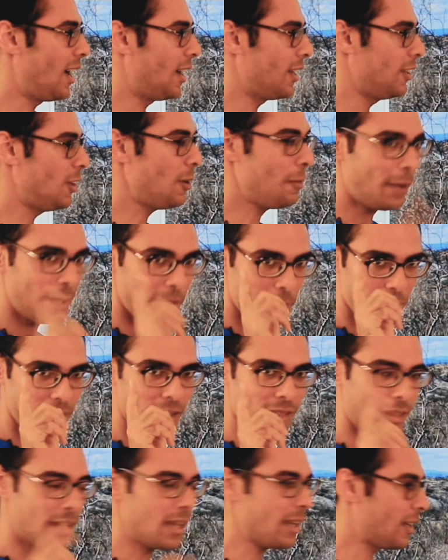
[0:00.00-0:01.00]
You might be
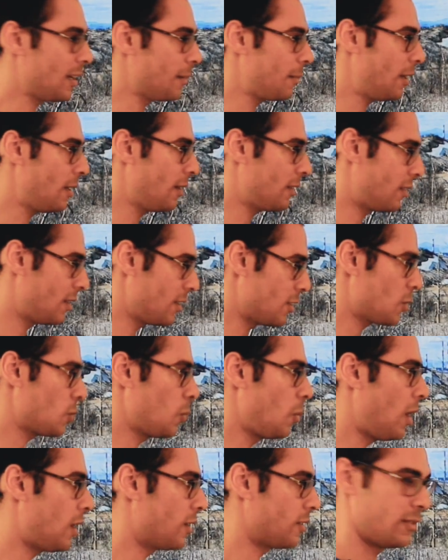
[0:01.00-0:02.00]
thinking about this
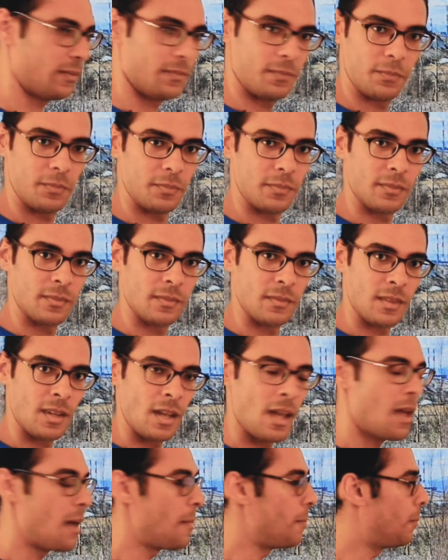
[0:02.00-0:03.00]
one,
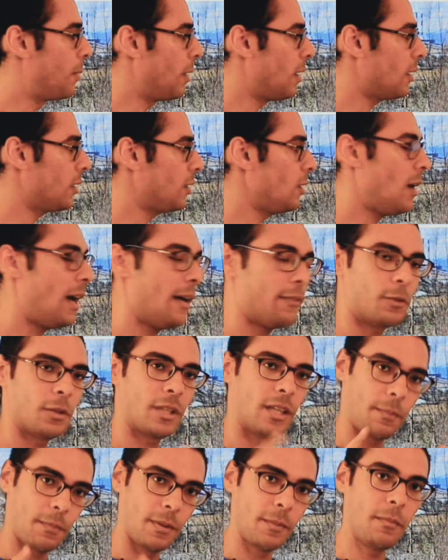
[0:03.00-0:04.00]
but you have to
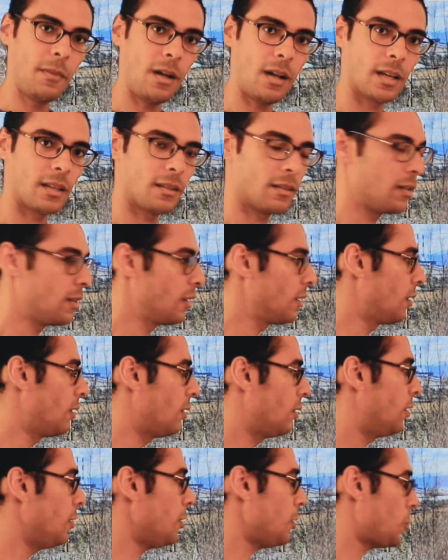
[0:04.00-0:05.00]
keep in mind,
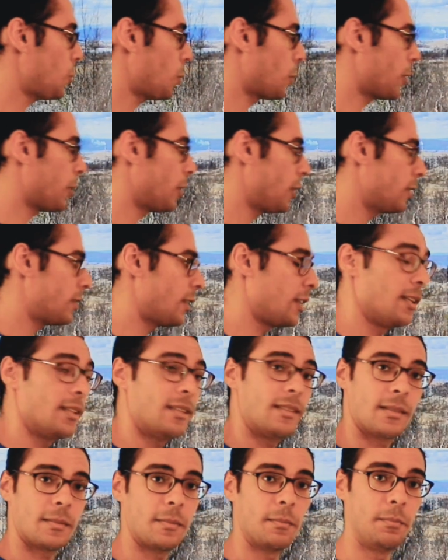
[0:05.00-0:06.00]
this word
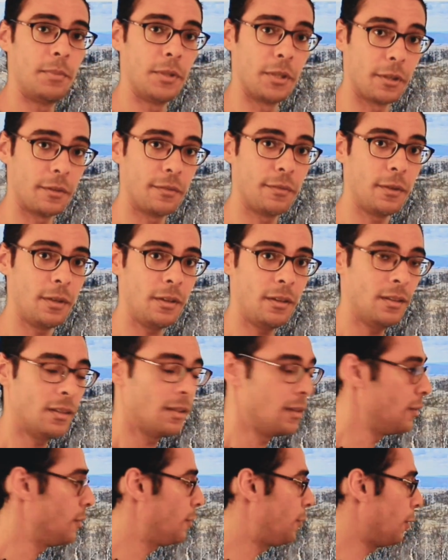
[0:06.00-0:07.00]
is beautiful,
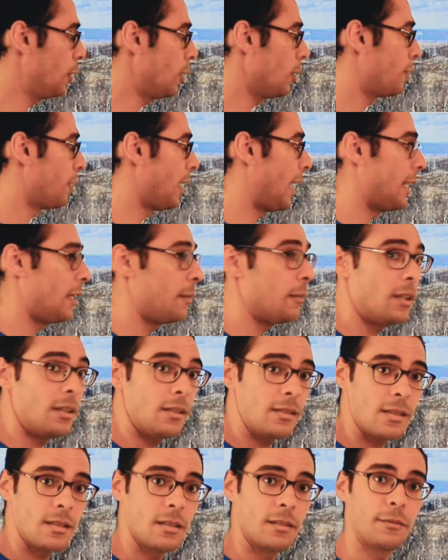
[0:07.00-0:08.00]
full of
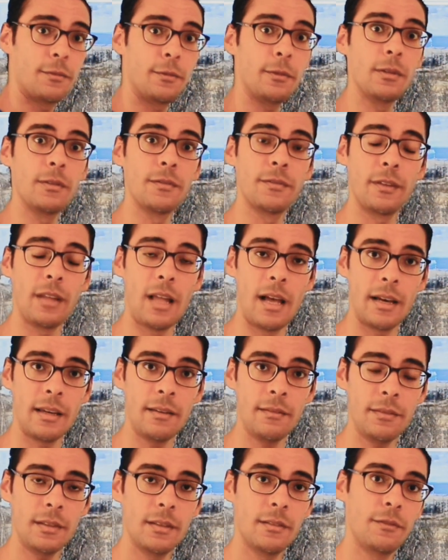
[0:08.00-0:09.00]
animals, full of
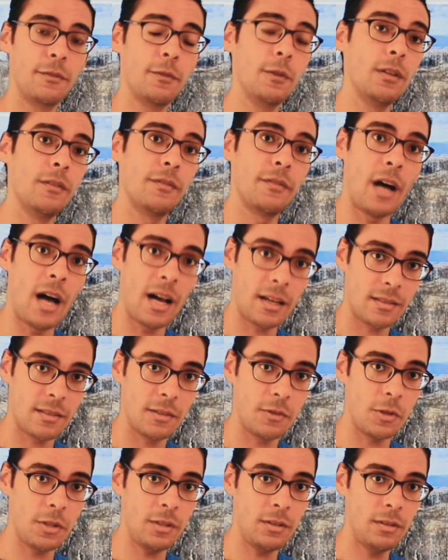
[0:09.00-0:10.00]
life, full of
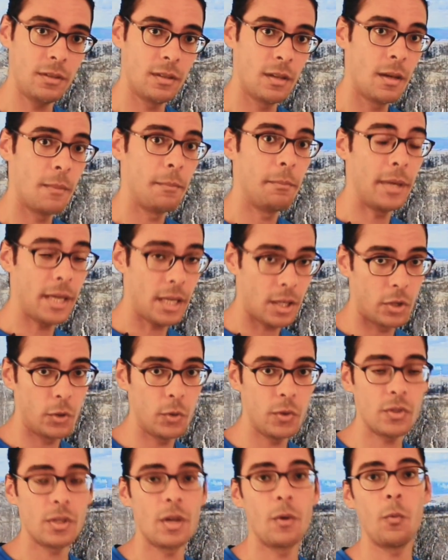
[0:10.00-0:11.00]
oxygen,
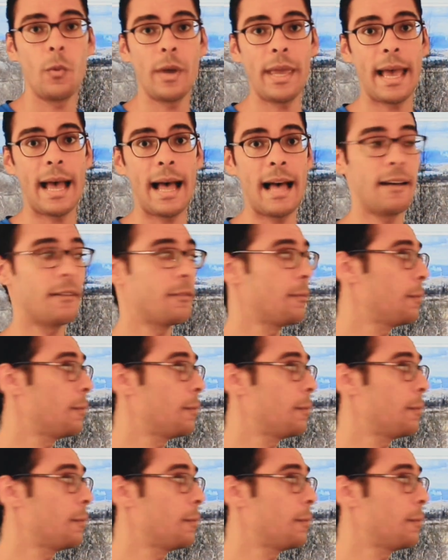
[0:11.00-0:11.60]
because we have